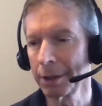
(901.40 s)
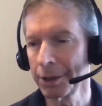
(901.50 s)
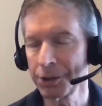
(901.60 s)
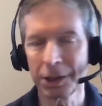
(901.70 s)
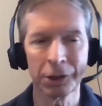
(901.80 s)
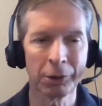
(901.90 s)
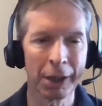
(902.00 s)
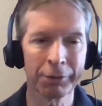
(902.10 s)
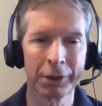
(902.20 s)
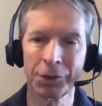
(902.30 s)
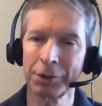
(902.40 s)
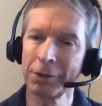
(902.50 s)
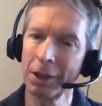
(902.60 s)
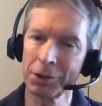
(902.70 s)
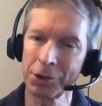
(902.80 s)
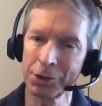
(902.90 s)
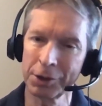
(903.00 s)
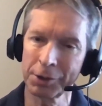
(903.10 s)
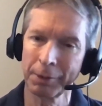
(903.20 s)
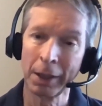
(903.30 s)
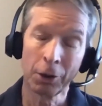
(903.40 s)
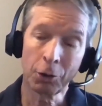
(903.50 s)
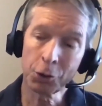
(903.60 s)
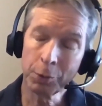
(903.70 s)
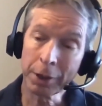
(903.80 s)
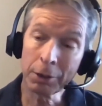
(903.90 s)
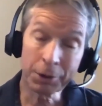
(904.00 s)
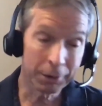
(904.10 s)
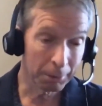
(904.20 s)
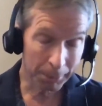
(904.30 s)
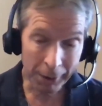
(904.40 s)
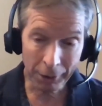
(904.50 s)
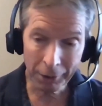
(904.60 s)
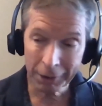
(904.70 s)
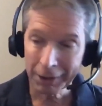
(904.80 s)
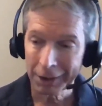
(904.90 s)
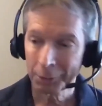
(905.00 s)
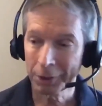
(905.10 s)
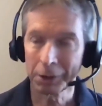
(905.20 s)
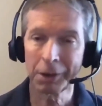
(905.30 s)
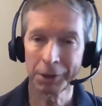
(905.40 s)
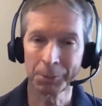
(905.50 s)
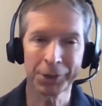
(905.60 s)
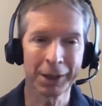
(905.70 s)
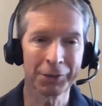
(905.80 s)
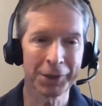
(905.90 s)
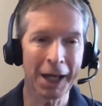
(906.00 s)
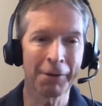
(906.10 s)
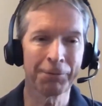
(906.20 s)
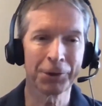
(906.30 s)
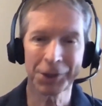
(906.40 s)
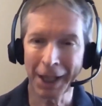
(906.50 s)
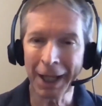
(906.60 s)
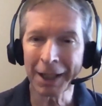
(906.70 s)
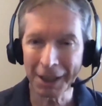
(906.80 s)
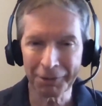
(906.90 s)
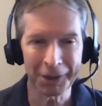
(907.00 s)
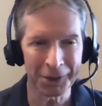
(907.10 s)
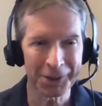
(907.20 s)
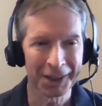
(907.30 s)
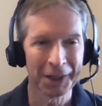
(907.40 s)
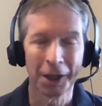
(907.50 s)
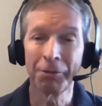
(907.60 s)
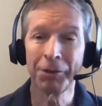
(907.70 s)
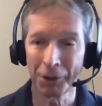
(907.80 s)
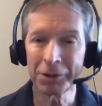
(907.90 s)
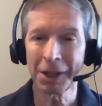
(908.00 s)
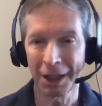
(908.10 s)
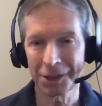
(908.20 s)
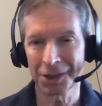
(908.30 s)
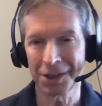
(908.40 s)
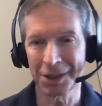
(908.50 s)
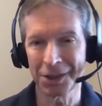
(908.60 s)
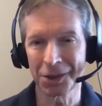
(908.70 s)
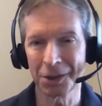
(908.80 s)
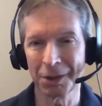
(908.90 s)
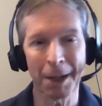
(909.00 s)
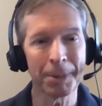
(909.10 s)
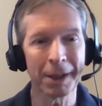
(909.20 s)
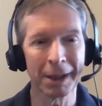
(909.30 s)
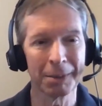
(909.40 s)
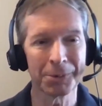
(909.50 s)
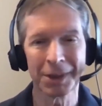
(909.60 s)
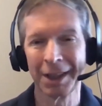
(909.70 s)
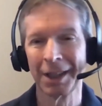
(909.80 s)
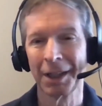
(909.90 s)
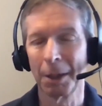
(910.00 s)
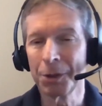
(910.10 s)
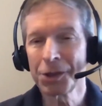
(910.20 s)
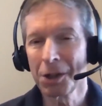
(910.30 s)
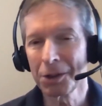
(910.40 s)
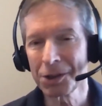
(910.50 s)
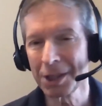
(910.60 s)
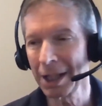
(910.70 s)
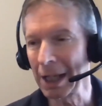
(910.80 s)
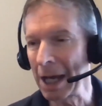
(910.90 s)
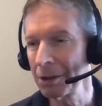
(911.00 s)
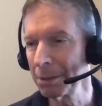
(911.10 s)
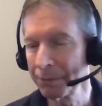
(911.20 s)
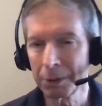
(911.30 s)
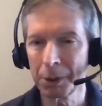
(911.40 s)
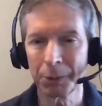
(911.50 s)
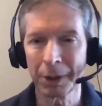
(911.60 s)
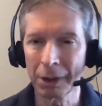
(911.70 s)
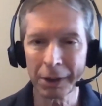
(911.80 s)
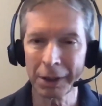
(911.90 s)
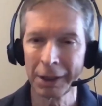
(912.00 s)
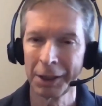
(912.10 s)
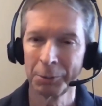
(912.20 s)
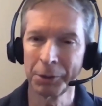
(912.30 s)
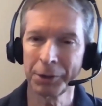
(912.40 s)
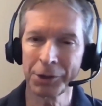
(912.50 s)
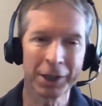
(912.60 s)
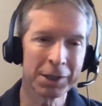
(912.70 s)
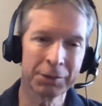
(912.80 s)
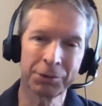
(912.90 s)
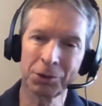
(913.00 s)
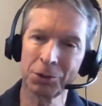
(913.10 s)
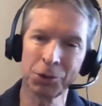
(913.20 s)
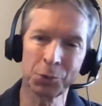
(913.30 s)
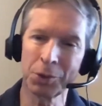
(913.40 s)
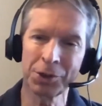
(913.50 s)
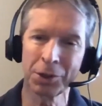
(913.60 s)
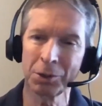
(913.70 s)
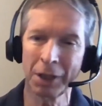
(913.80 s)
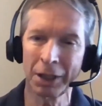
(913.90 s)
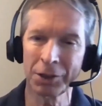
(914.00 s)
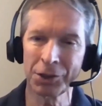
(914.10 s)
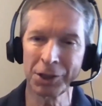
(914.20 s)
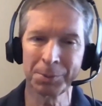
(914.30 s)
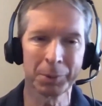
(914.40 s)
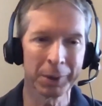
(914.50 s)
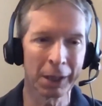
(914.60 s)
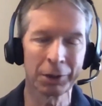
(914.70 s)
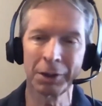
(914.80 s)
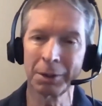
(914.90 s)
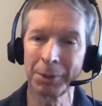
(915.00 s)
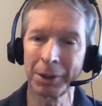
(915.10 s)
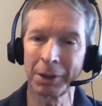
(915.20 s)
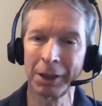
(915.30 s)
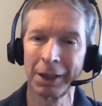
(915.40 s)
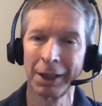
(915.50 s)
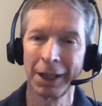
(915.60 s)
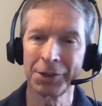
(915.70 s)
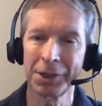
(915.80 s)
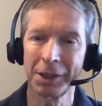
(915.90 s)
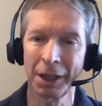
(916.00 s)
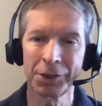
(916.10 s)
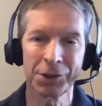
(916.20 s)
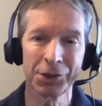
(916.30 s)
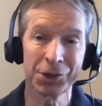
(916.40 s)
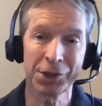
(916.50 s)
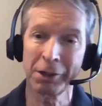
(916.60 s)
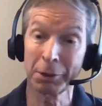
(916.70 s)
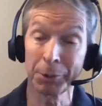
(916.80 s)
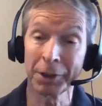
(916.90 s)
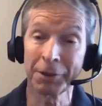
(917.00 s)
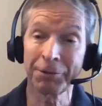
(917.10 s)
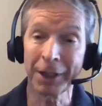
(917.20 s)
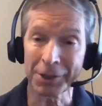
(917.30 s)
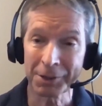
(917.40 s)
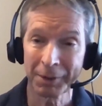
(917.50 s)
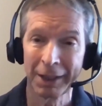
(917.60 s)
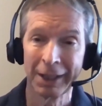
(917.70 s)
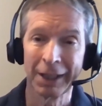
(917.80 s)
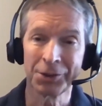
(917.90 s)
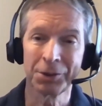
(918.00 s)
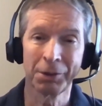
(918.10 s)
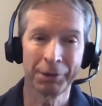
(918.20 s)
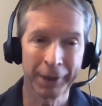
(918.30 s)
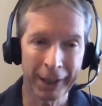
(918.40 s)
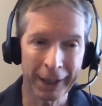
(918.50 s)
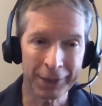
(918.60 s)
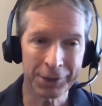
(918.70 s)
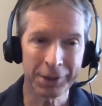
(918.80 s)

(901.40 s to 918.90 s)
see no evidence of consciousness. Of course, when they look in the mirror, when they look at themselves, they have firsthand evidence of their own consciousness. And so that becomes a mysterious thing. How come everywhere we look with our scientific tools, we see no consciousness, but when I look in the mirror, I see consciousness staring me in the face? And so that's